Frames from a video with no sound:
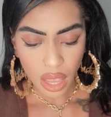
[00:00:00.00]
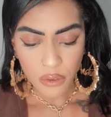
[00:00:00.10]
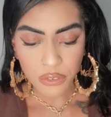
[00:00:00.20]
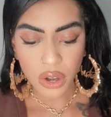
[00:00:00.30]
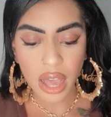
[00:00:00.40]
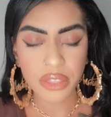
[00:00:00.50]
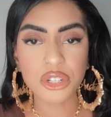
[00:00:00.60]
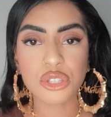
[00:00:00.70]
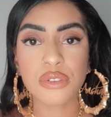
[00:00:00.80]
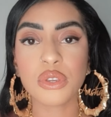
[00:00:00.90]
For
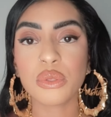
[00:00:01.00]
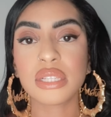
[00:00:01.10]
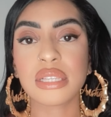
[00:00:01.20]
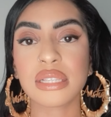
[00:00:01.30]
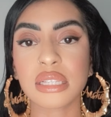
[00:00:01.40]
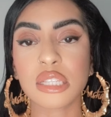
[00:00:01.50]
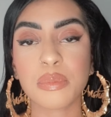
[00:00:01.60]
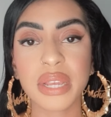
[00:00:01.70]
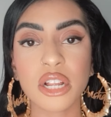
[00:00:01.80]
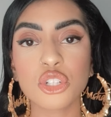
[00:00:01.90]
others of you, this is a
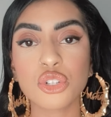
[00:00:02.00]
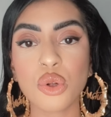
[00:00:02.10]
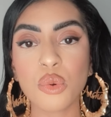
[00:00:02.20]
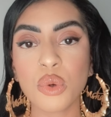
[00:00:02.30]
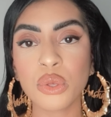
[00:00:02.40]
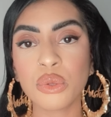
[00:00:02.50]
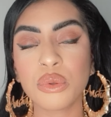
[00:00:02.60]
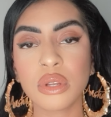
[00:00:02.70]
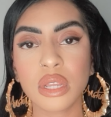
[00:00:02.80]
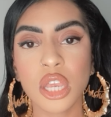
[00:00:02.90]
spiritual
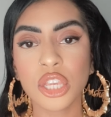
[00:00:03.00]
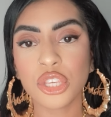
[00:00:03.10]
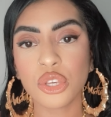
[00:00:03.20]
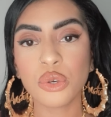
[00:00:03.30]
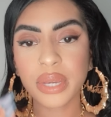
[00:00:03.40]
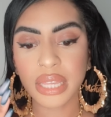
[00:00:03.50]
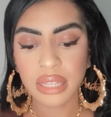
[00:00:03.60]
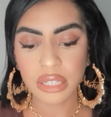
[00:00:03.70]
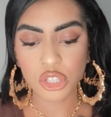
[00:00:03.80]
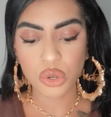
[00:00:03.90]
wound you and
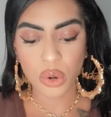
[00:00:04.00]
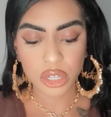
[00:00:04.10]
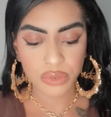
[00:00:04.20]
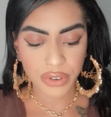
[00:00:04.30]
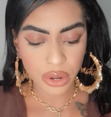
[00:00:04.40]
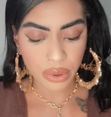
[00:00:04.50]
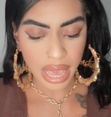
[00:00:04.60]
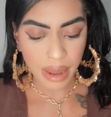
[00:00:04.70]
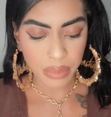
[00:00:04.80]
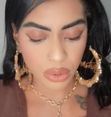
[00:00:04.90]
this Taurus, Virgo,
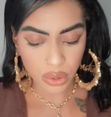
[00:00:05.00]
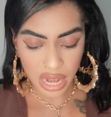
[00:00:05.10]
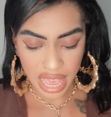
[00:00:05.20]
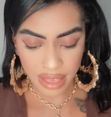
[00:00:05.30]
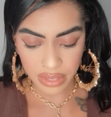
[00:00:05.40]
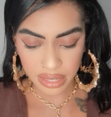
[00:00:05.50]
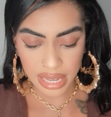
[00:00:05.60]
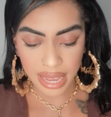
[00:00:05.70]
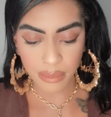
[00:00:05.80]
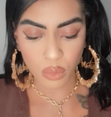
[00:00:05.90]
Capricorn have the
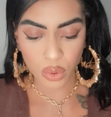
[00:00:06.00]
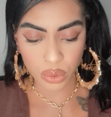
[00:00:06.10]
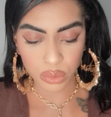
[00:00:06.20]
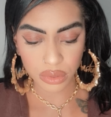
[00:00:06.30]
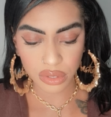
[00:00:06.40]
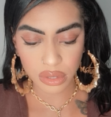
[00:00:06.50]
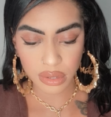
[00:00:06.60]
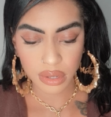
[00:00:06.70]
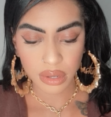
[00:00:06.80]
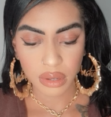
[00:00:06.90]
same wounds.
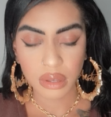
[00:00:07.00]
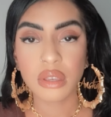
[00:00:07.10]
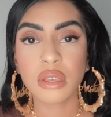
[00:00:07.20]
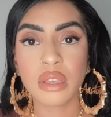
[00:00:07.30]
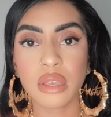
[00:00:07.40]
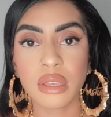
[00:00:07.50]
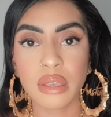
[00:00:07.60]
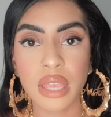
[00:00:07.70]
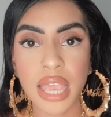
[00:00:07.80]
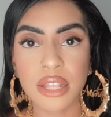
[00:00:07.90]

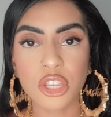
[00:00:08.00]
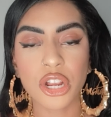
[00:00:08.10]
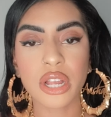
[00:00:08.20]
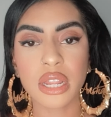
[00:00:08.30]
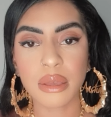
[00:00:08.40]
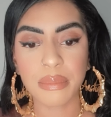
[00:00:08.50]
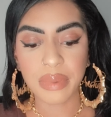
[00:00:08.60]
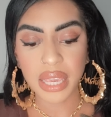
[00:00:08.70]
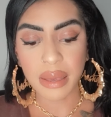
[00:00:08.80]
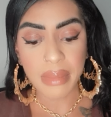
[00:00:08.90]
And you're going to
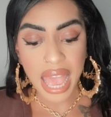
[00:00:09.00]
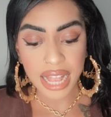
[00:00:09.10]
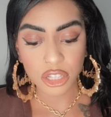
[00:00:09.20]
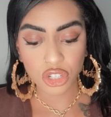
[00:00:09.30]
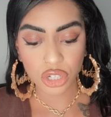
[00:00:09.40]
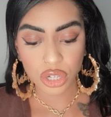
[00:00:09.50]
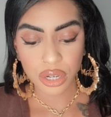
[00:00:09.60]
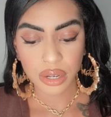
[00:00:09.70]
be a match.